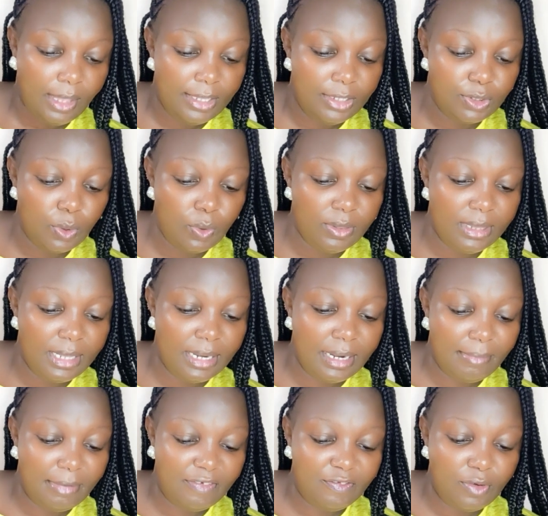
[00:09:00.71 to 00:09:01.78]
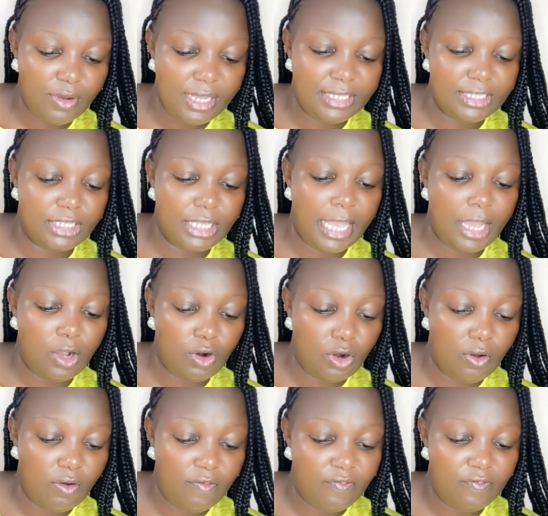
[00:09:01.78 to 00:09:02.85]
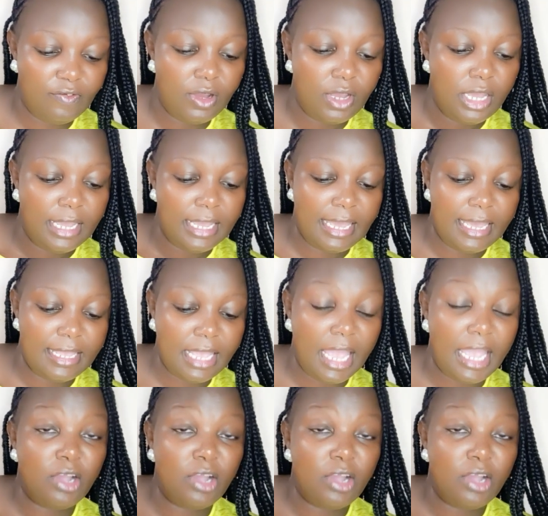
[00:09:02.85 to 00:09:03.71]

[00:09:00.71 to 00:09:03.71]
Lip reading: So the number four is Eclof Kenya.